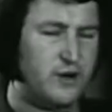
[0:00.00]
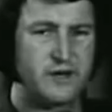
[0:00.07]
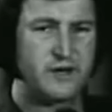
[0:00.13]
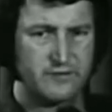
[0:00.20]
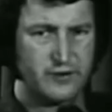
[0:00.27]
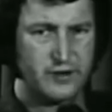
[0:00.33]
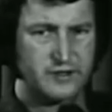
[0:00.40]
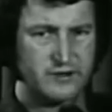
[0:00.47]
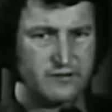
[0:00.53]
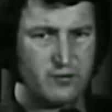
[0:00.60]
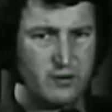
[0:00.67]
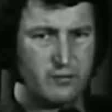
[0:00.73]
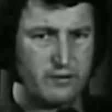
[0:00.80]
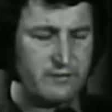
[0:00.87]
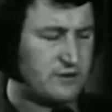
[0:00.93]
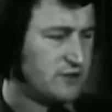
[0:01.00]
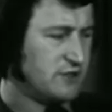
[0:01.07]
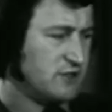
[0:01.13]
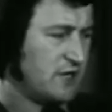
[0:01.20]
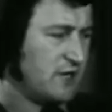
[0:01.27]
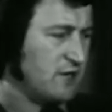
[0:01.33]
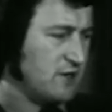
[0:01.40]
printed version of what we've
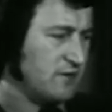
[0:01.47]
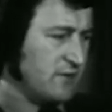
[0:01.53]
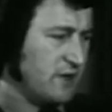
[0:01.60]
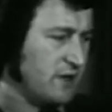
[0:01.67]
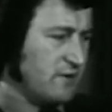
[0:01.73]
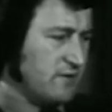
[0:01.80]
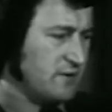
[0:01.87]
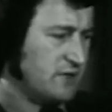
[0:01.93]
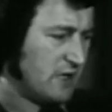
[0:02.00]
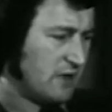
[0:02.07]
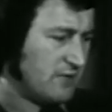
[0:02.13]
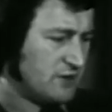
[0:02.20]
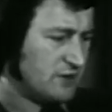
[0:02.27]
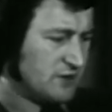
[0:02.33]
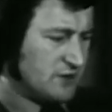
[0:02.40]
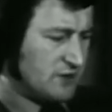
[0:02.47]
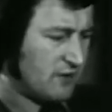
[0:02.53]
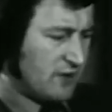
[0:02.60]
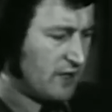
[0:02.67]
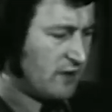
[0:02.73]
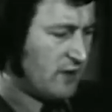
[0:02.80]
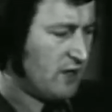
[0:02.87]
just seen on the television
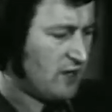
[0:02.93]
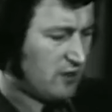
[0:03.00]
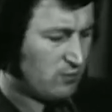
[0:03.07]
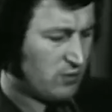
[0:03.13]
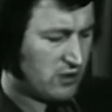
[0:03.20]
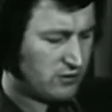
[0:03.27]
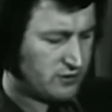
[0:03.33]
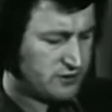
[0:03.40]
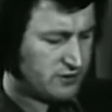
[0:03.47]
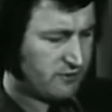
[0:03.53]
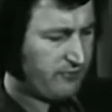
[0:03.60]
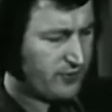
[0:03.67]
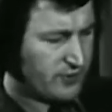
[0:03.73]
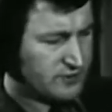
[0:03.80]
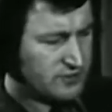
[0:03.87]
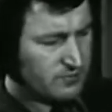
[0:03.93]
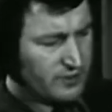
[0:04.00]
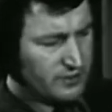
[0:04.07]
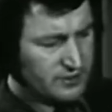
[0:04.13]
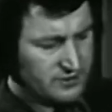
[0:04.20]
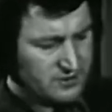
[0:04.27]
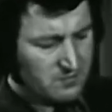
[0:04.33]
screen. What looks at first to
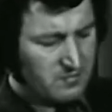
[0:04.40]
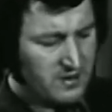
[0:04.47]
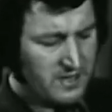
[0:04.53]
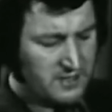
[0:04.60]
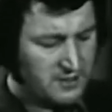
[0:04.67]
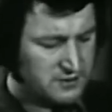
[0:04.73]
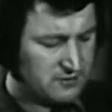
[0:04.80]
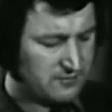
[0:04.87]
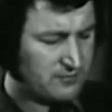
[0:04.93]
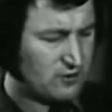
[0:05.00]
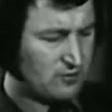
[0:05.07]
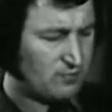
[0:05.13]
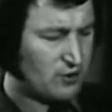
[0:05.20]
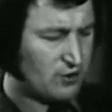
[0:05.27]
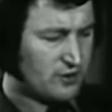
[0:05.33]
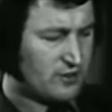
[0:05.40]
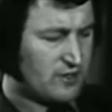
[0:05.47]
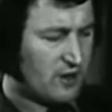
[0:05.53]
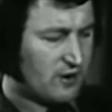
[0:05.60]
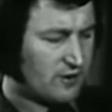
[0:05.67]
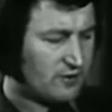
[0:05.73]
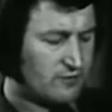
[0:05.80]
be just a maze of computer
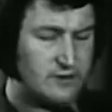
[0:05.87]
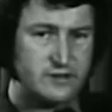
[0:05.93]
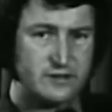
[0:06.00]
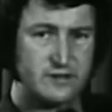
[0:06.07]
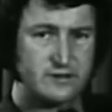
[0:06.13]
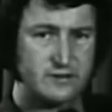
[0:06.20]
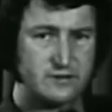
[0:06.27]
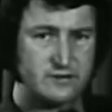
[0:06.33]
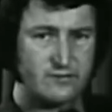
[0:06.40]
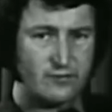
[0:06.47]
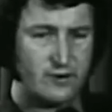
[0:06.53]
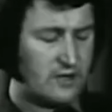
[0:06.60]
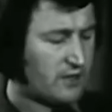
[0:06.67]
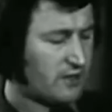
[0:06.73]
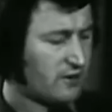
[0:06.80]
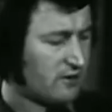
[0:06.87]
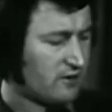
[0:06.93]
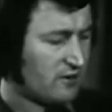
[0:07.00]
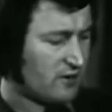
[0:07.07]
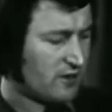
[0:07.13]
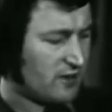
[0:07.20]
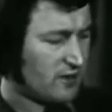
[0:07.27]
characteristics is really
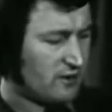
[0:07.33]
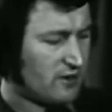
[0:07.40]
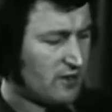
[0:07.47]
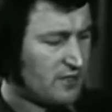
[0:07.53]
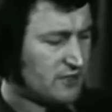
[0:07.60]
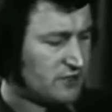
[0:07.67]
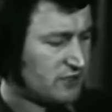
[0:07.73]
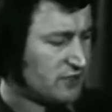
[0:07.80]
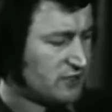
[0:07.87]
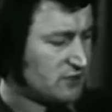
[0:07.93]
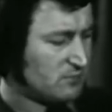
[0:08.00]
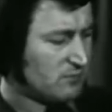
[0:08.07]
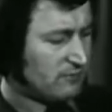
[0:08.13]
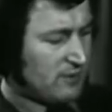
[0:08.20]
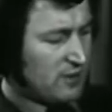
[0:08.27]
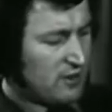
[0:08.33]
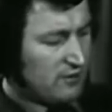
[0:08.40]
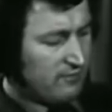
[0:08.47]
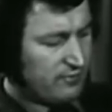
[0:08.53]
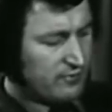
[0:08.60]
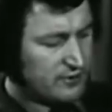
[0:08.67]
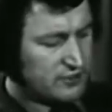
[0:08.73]
a system of
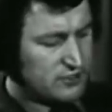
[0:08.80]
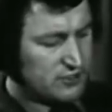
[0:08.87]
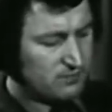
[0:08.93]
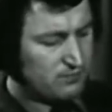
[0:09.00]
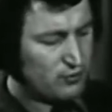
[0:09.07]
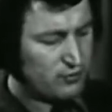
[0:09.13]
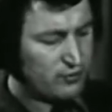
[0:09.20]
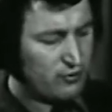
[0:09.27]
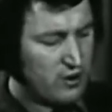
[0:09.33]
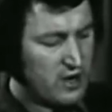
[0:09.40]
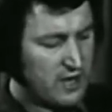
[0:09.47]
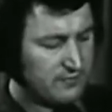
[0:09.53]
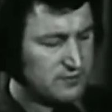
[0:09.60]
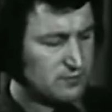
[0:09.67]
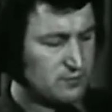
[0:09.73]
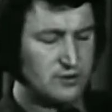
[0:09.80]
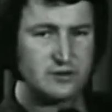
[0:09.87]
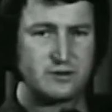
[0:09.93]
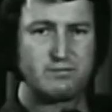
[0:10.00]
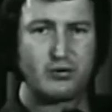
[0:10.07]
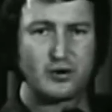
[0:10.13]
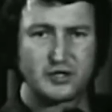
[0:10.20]
very simple graphs
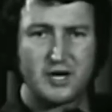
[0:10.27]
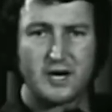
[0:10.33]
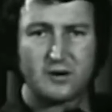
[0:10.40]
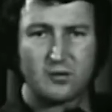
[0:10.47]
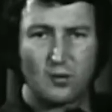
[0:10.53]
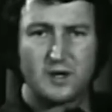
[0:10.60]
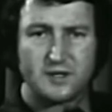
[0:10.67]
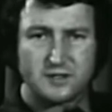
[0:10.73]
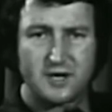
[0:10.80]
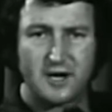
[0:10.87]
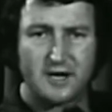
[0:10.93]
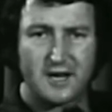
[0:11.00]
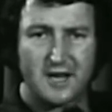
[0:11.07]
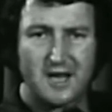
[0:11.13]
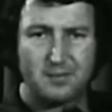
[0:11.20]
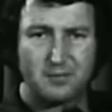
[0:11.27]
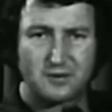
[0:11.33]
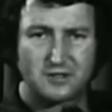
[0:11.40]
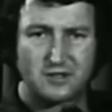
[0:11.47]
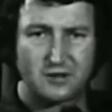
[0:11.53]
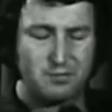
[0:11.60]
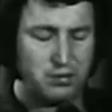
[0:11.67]
which project what's going to
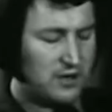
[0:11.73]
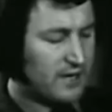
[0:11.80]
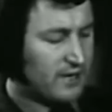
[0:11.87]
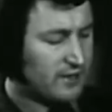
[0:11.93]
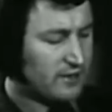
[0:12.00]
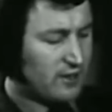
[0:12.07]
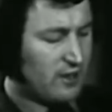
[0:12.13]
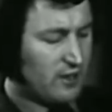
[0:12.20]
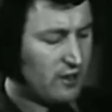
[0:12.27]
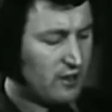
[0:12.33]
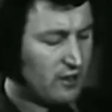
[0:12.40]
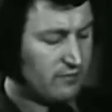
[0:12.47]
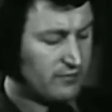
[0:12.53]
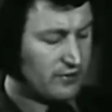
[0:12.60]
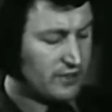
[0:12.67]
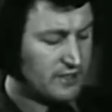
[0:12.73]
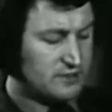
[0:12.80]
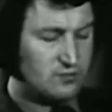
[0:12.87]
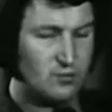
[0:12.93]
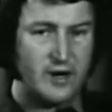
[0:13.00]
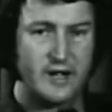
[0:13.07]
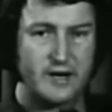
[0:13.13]
happen to the planet over the
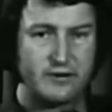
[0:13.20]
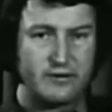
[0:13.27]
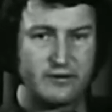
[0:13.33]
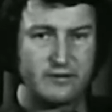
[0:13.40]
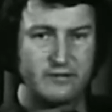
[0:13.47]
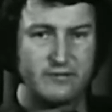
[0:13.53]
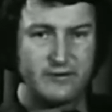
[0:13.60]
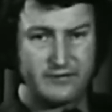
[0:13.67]
next 150